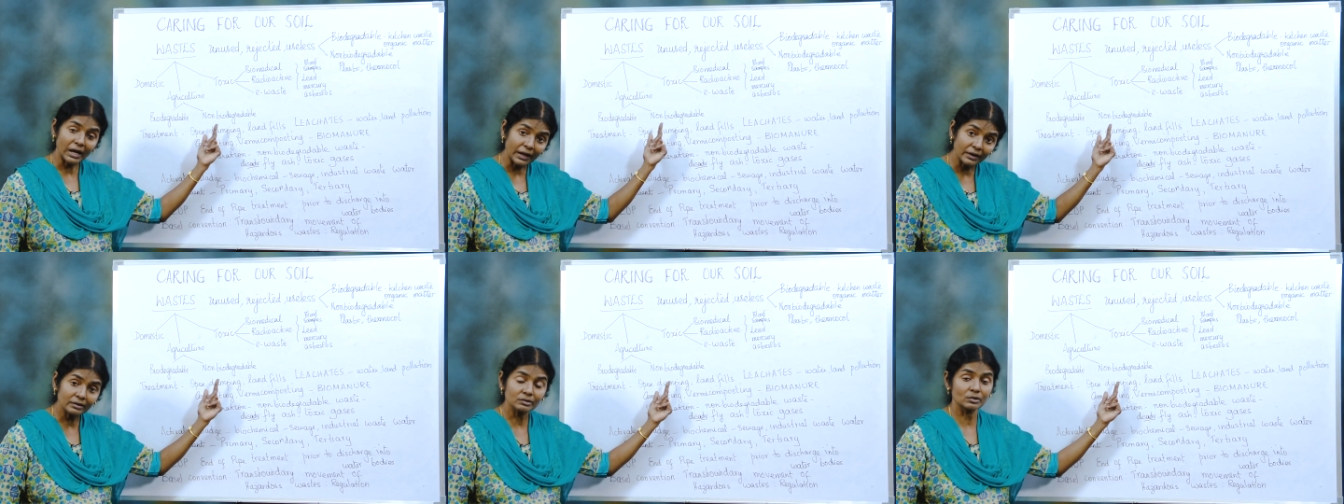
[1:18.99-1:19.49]

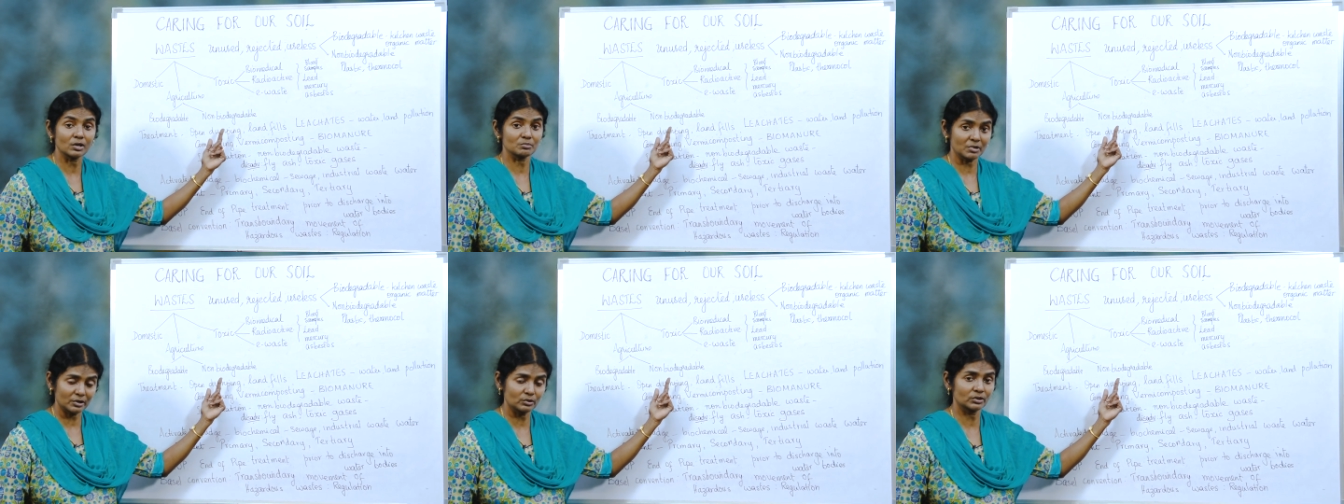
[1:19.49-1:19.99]
and non
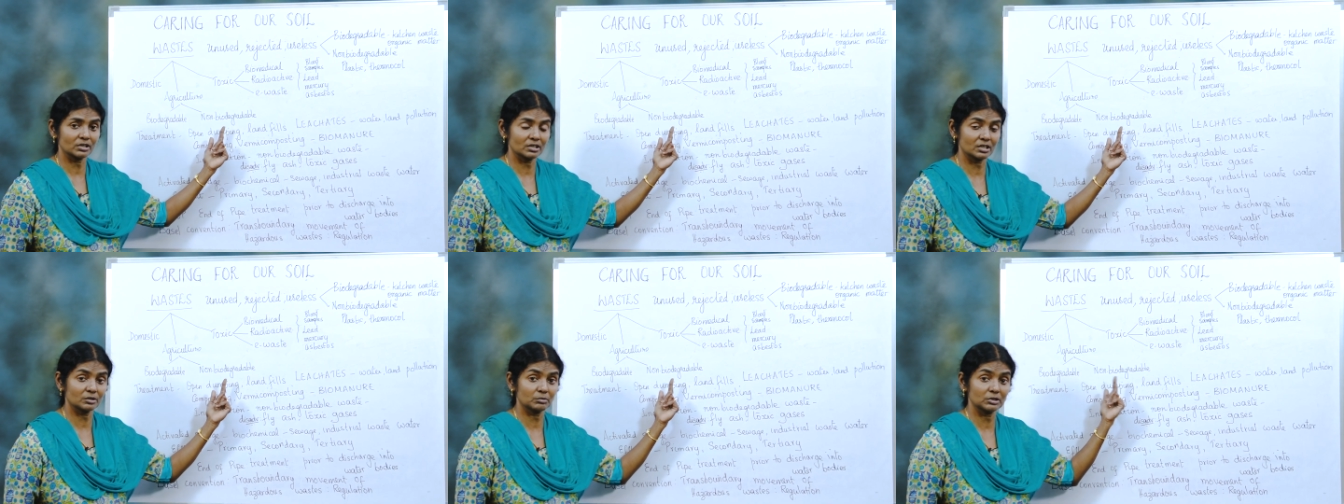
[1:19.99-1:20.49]

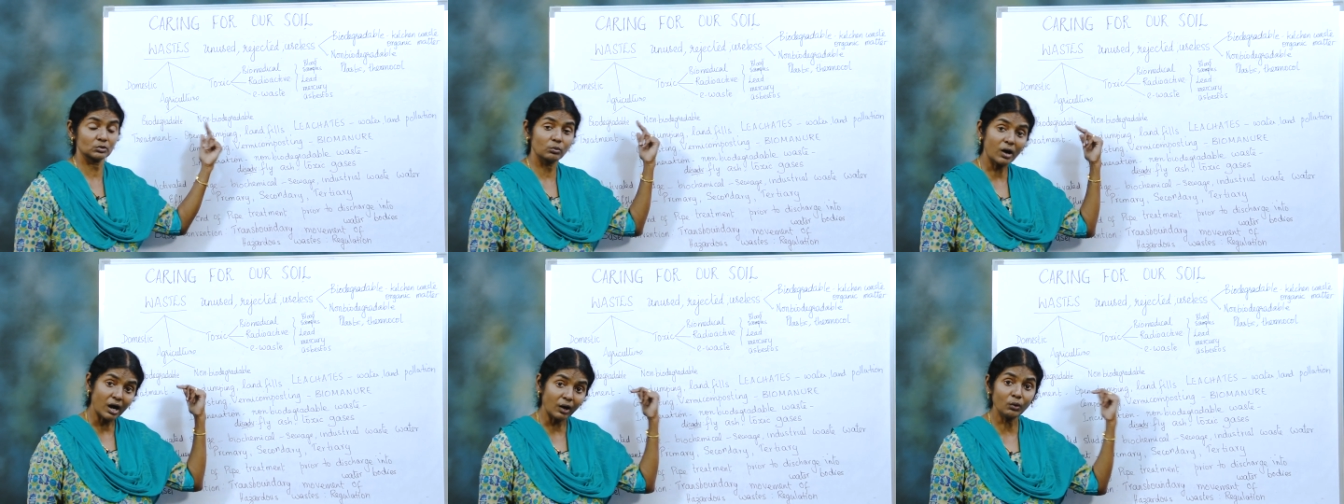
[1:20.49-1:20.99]

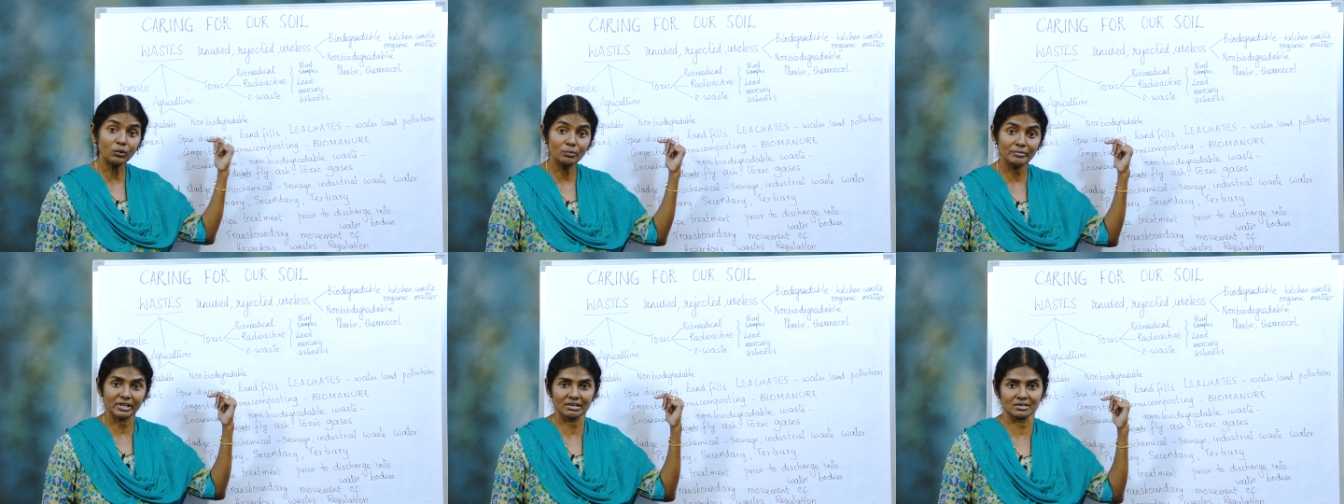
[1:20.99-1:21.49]
biodegradable how
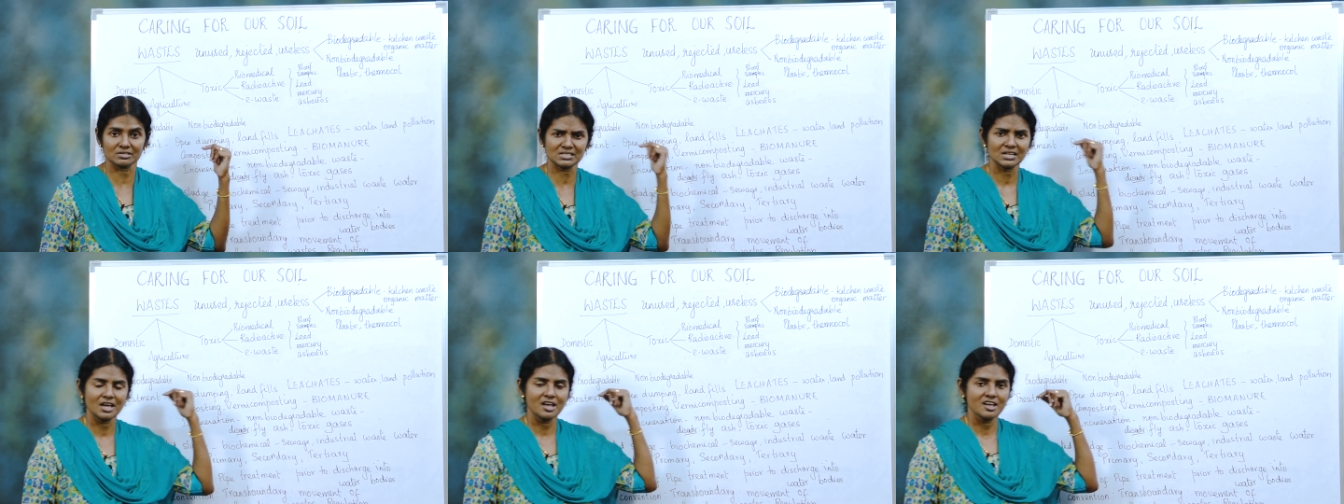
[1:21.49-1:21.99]
because